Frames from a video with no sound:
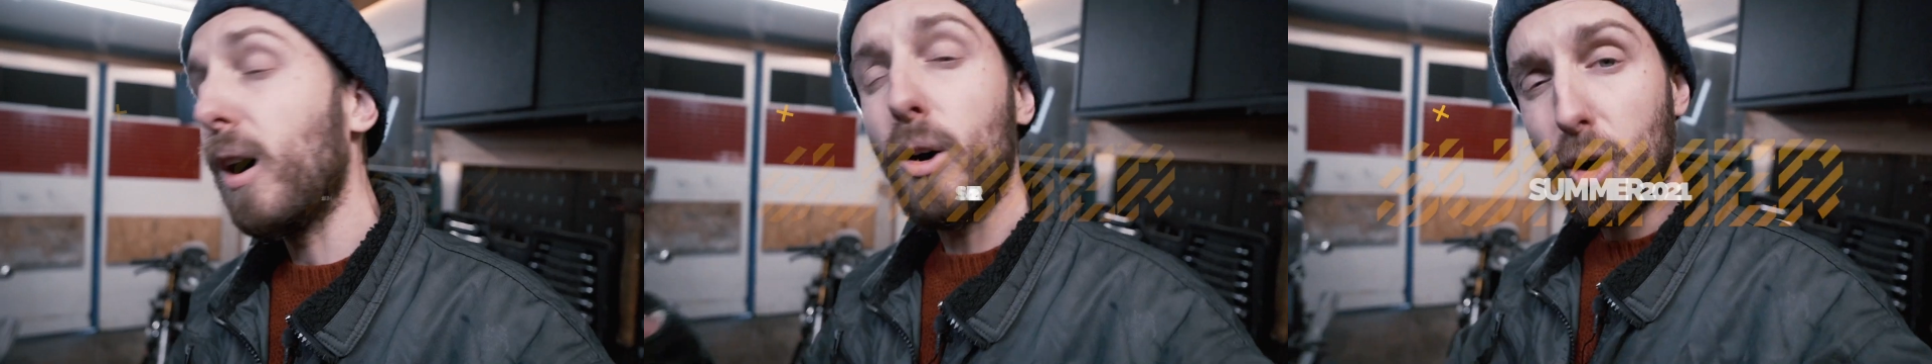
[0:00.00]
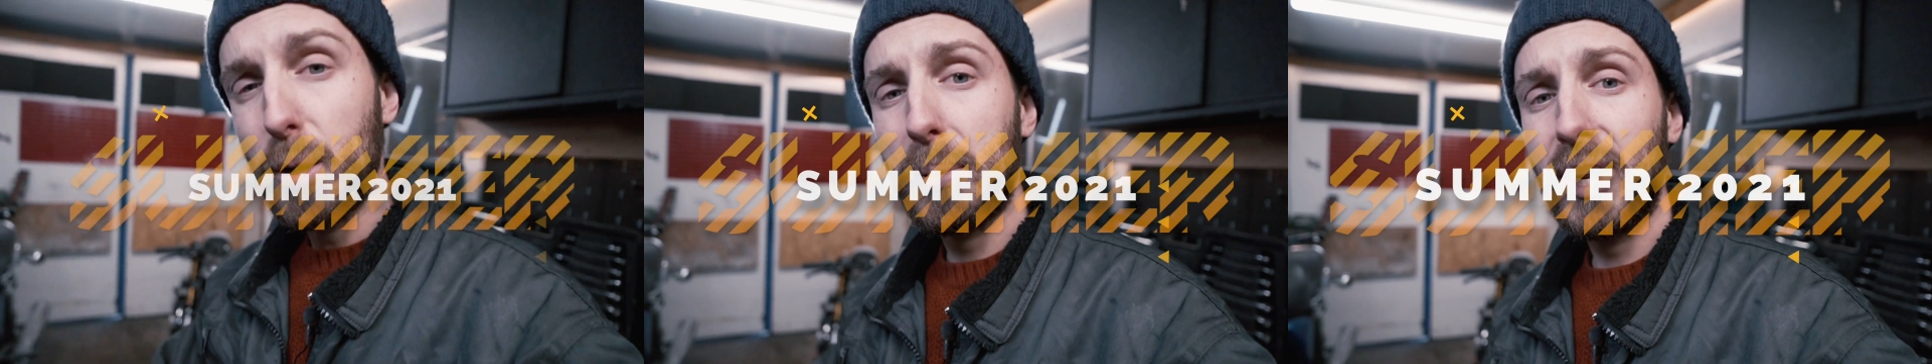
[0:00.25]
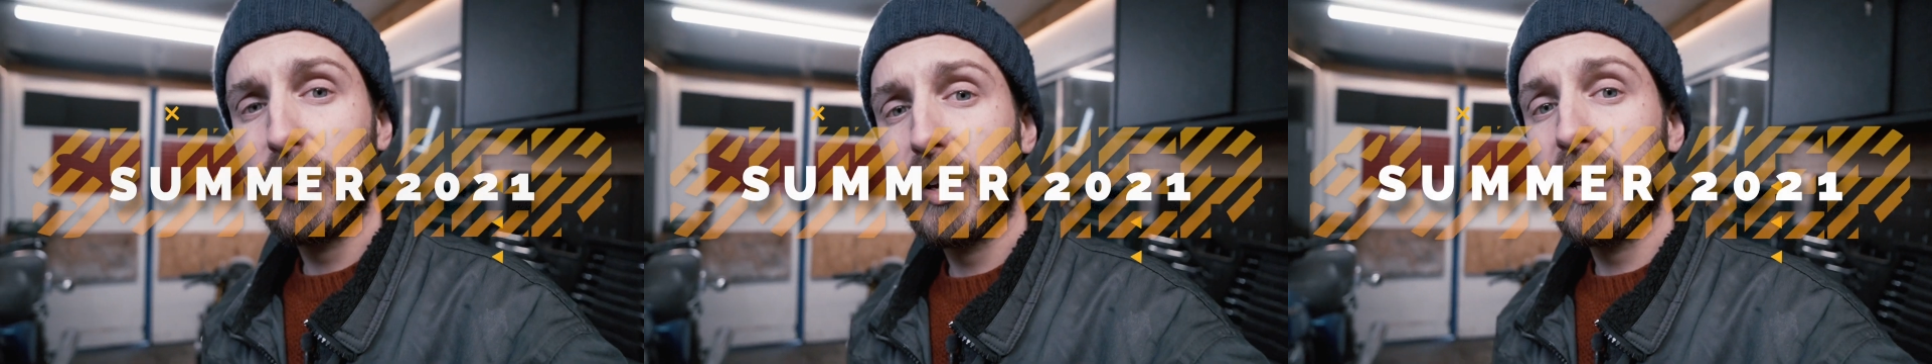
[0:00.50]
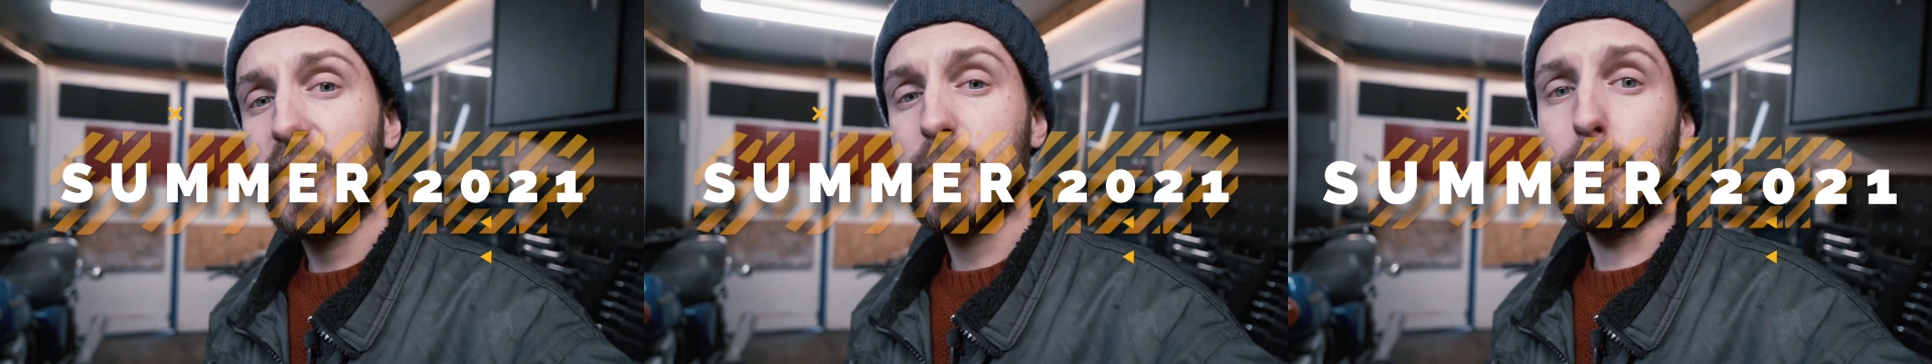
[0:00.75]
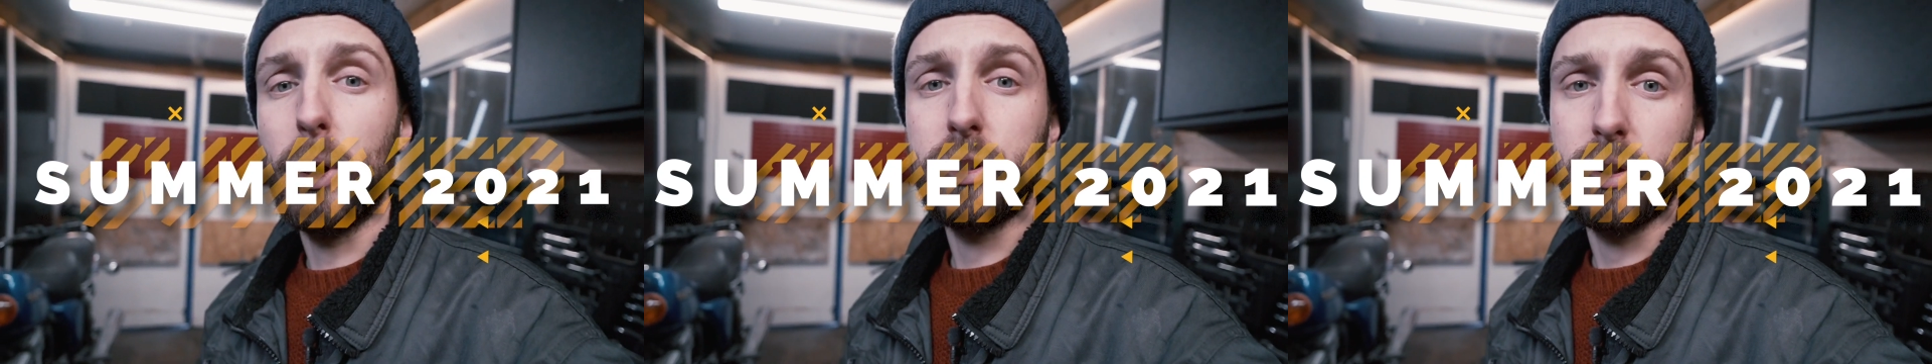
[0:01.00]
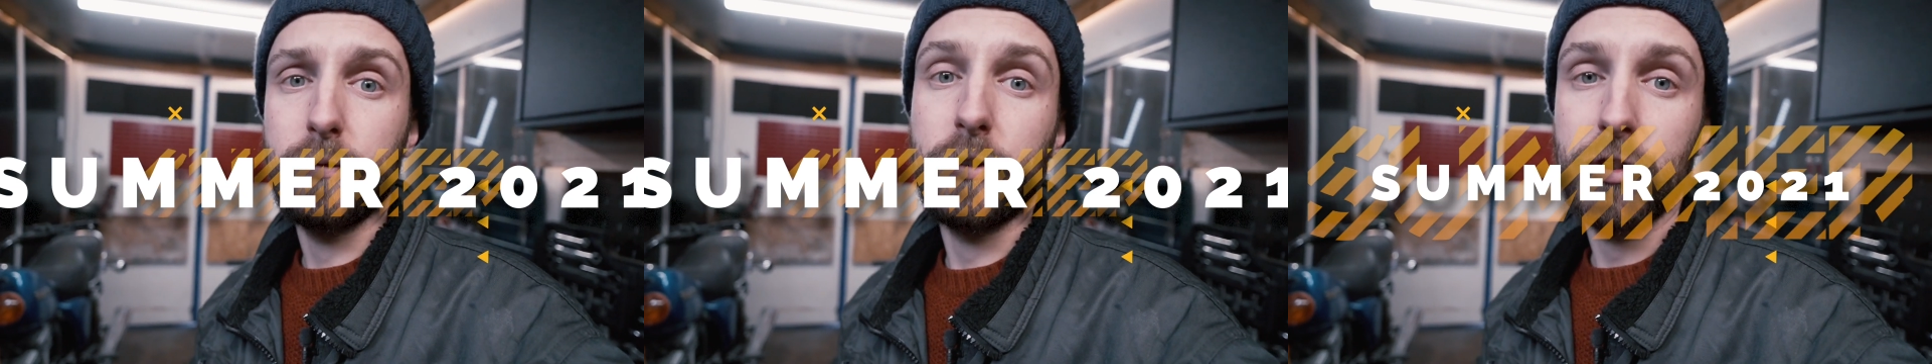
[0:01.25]
I plan on getting this
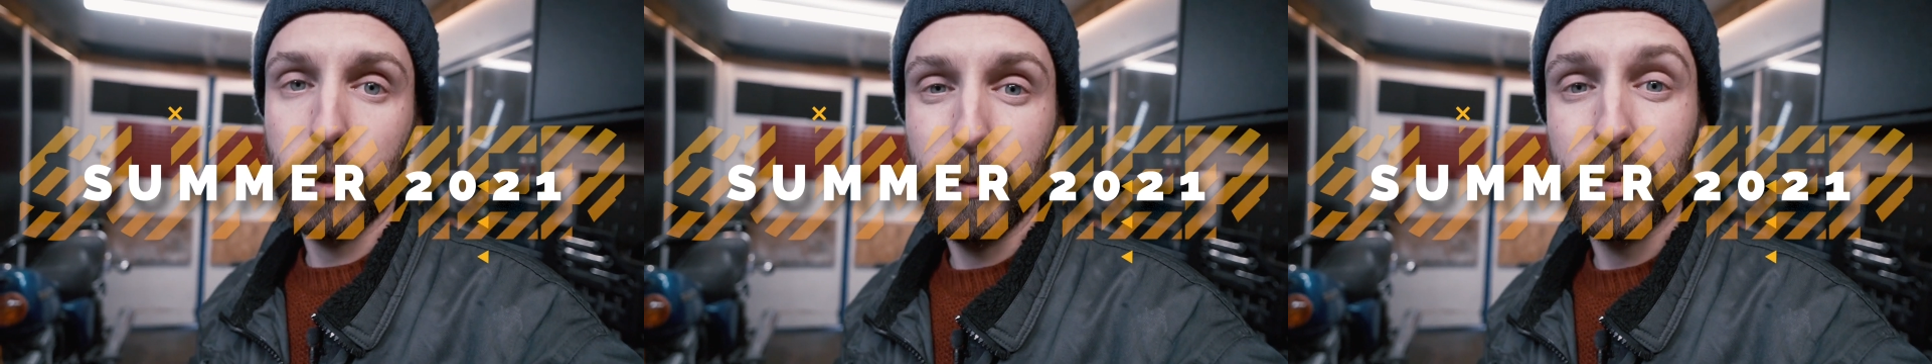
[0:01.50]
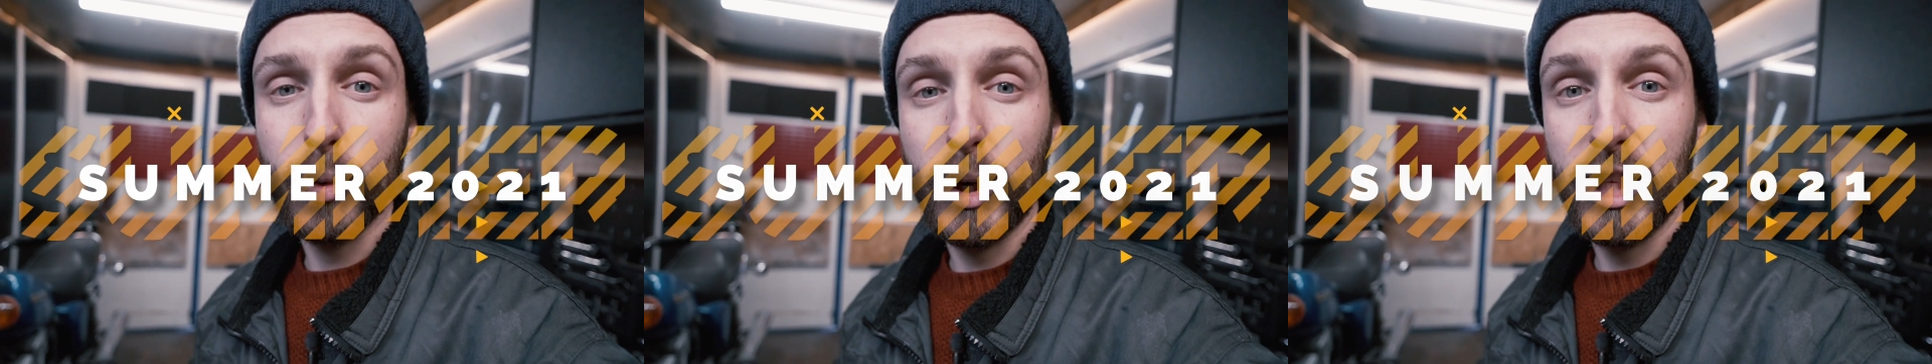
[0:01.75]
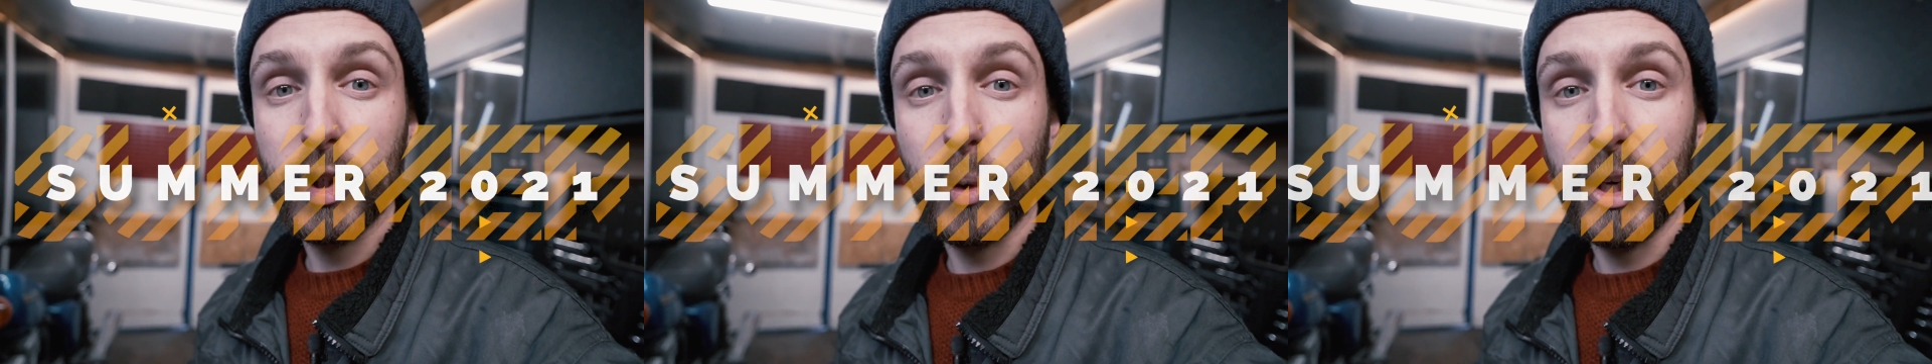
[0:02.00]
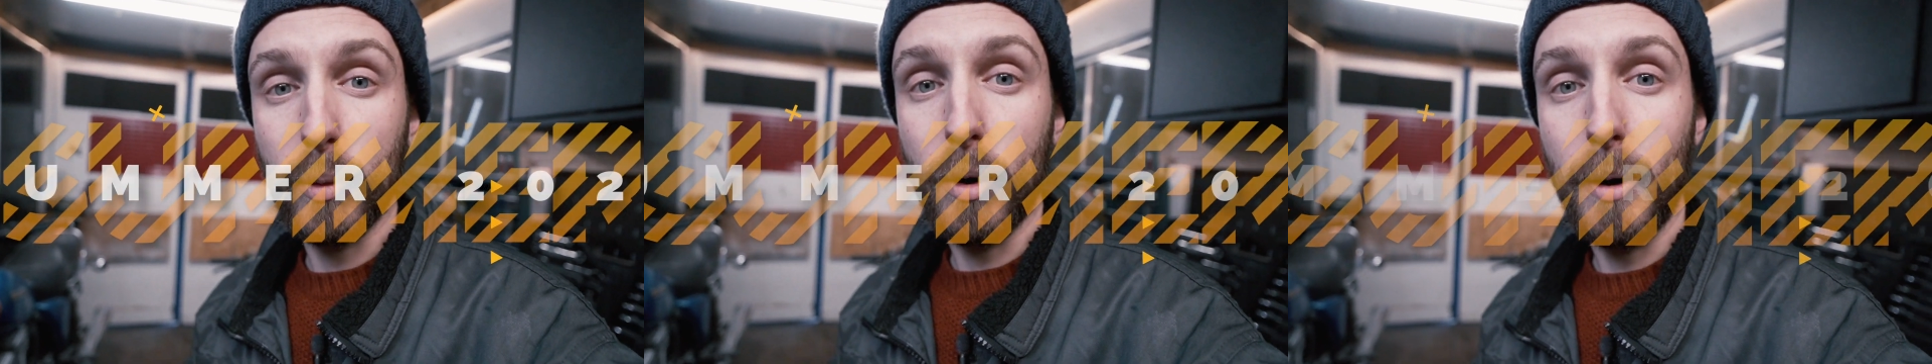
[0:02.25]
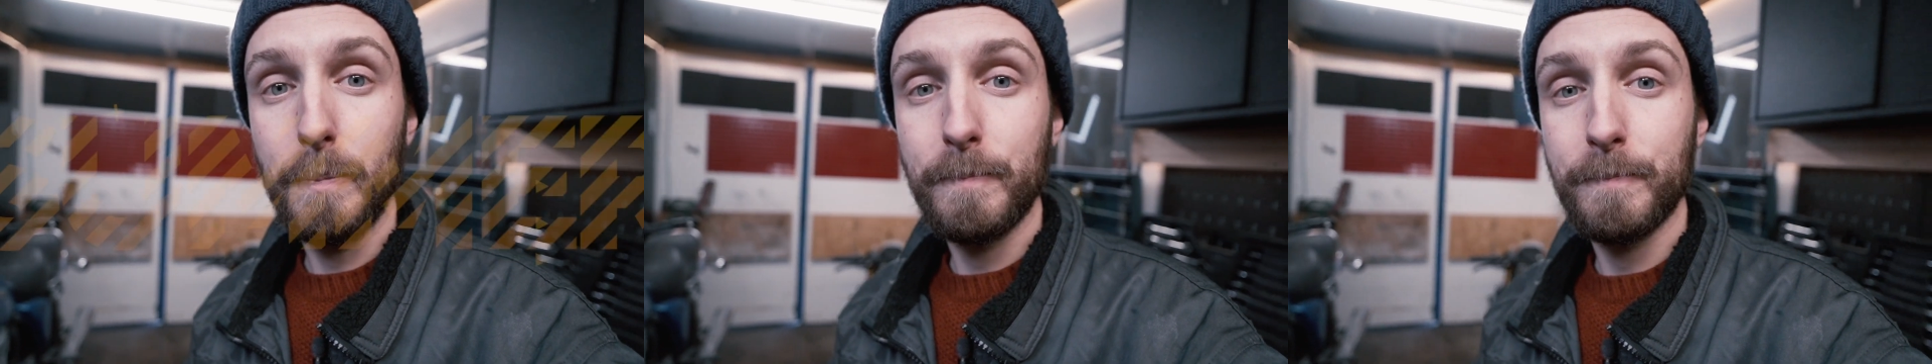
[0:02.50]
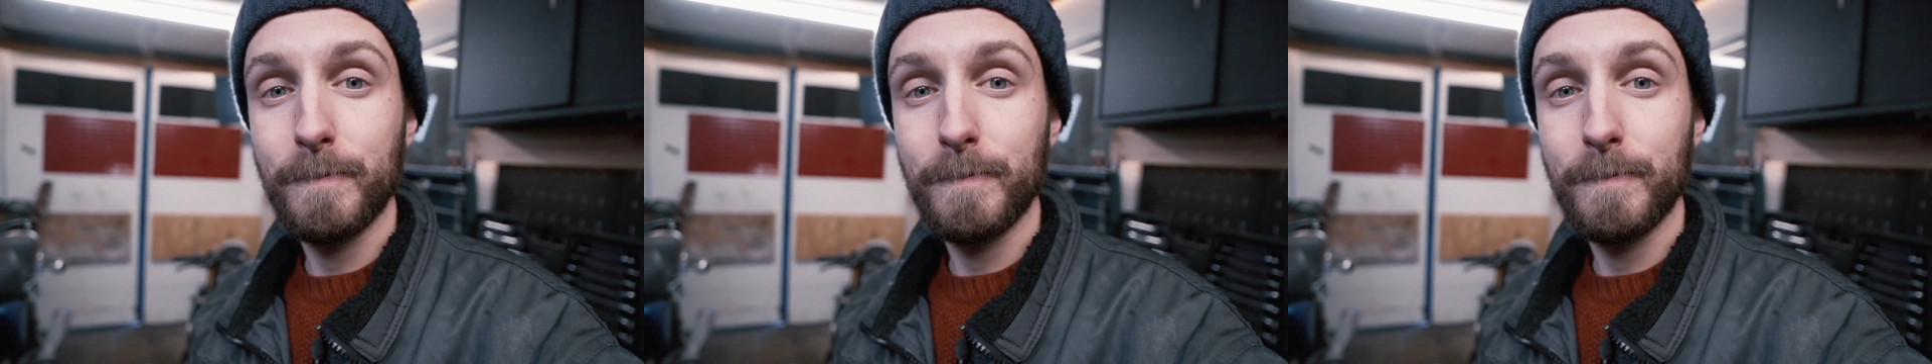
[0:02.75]
bike done for summer 2021.